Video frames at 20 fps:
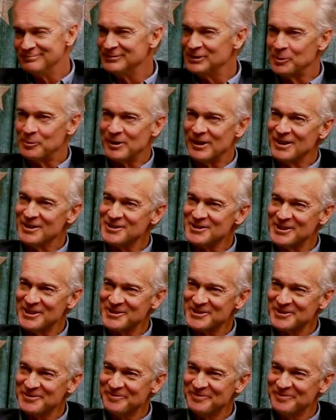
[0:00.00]
Nobody else
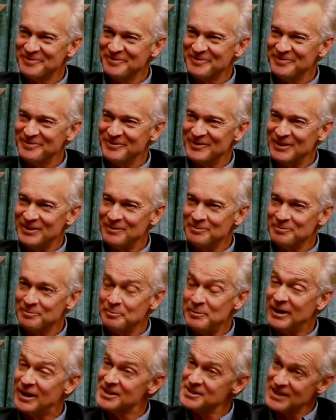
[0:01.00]
does. That's it. Awesome.
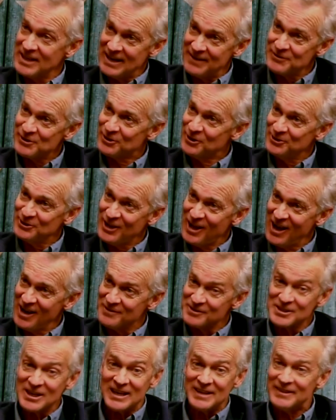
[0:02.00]
Because they have their own
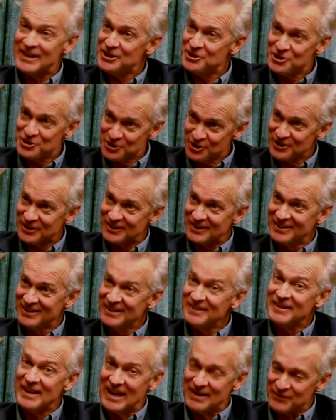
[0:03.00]
lives and they shouldn't.
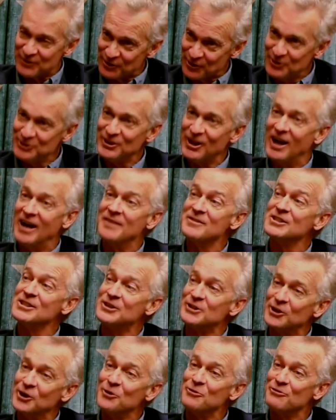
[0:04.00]
They have their own lives and
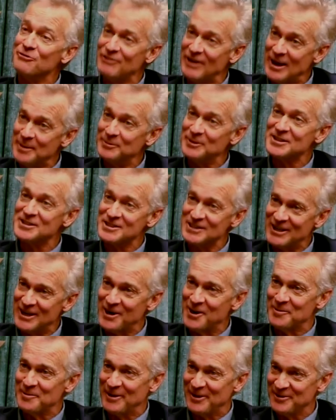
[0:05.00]
their own families to care
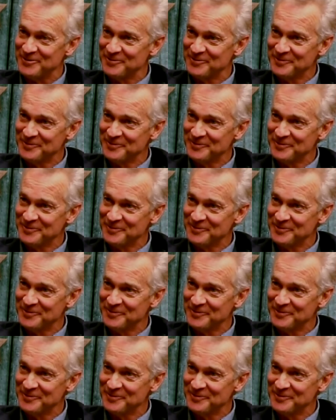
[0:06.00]
about. Yeah.